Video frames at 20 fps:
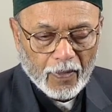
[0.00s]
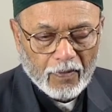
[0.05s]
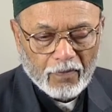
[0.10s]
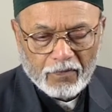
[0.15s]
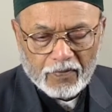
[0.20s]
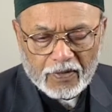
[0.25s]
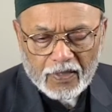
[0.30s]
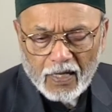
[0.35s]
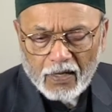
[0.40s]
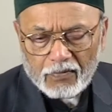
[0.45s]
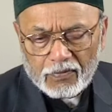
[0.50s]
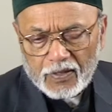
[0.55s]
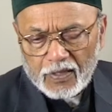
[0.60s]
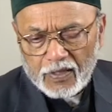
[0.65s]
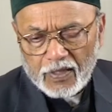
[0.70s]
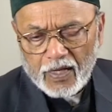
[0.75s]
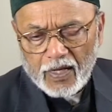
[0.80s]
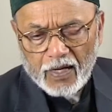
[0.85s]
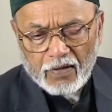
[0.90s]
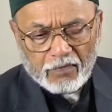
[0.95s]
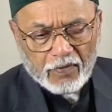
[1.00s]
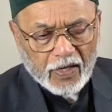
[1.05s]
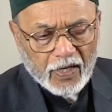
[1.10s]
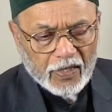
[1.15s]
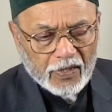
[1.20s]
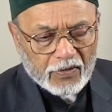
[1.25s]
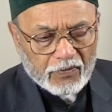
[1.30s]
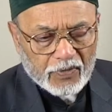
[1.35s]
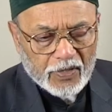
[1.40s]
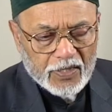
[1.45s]
without in any way
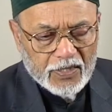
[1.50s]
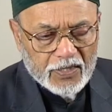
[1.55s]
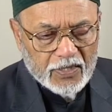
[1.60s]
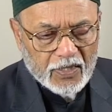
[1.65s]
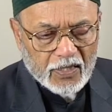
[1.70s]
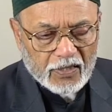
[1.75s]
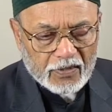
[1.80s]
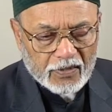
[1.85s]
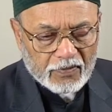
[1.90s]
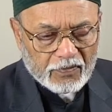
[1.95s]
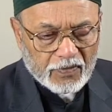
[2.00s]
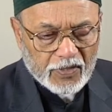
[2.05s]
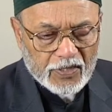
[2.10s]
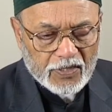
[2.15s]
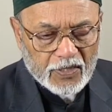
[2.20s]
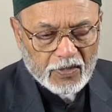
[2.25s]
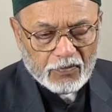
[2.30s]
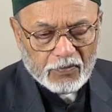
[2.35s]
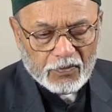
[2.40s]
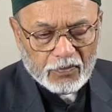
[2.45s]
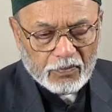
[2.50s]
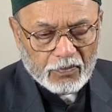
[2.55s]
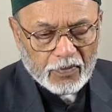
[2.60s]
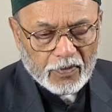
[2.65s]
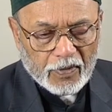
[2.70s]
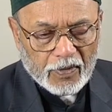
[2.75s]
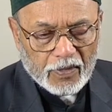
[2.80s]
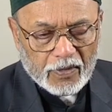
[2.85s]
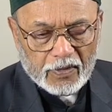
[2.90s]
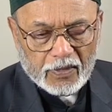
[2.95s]
increasing or decreasing
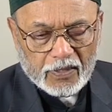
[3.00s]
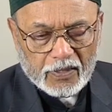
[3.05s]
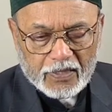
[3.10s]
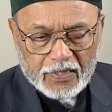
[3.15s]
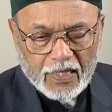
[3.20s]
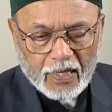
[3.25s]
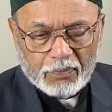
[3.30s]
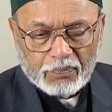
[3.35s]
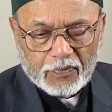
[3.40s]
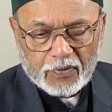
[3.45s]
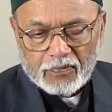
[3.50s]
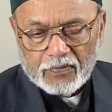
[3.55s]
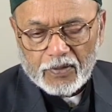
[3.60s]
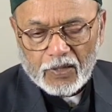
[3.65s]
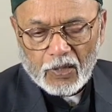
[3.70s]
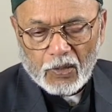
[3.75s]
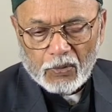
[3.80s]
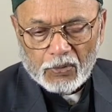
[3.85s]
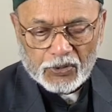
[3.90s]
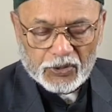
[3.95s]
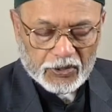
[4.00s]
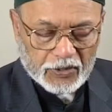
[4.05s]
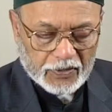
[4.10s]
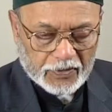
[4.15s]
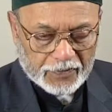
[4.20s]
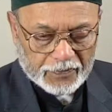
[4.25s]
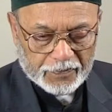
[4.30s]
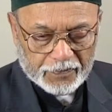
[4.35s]
the depth of the ocean,